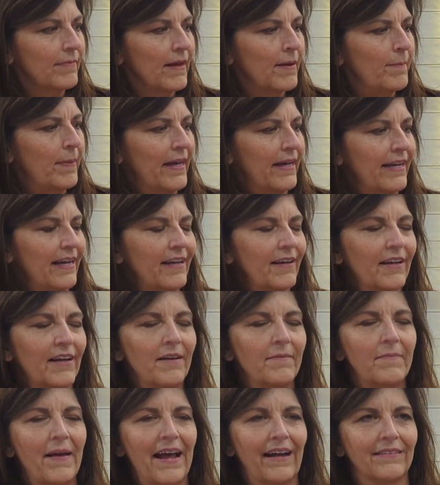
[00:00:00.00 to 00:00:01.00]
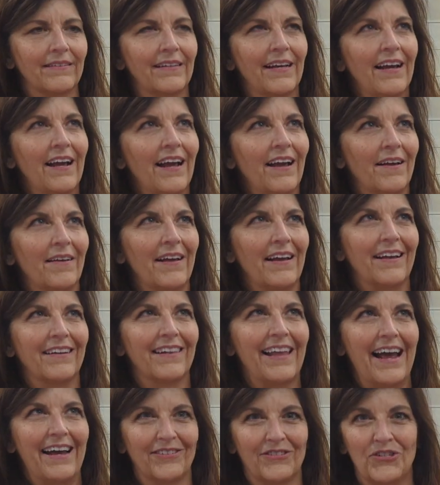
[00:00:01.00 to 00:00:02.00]
But it can
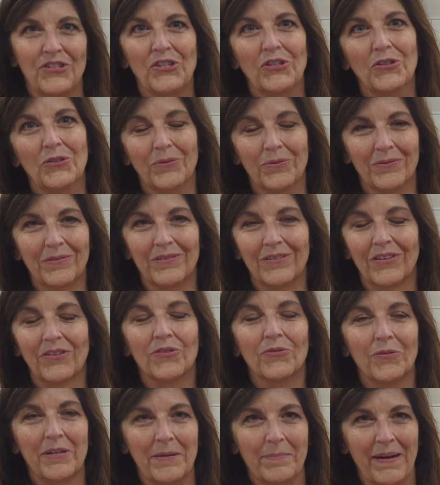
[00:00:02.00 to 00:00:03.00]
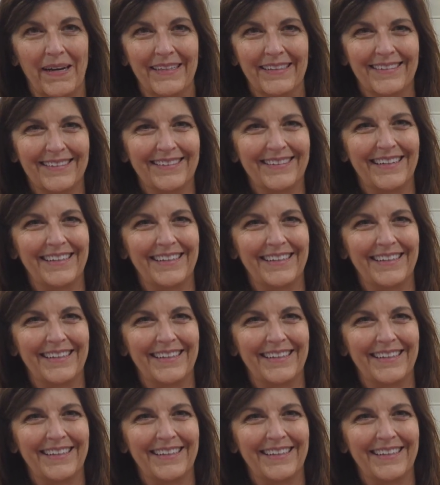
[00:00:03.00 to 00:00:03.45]
last you 3 months.